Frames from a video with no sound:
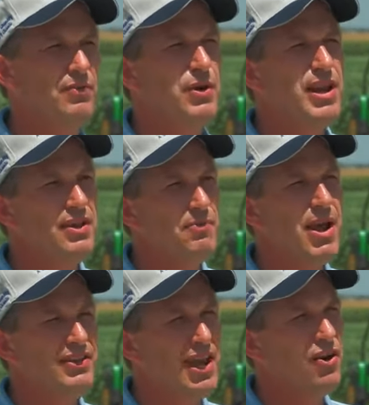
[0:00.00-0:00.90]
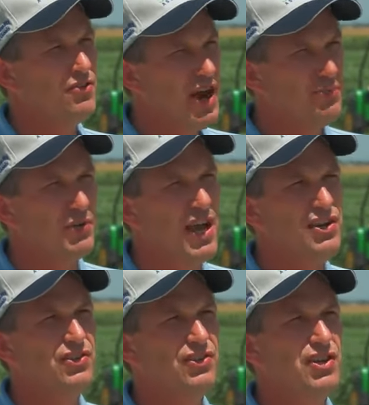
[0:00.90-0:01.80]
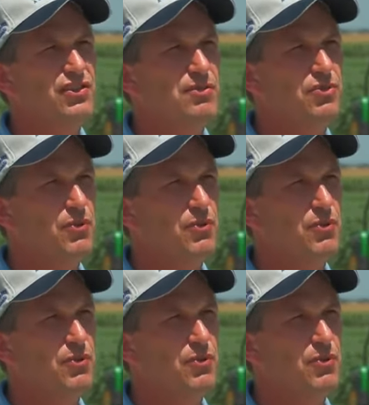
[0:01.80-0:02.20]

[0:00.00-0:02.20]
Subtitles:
We need to maintain our transportation system so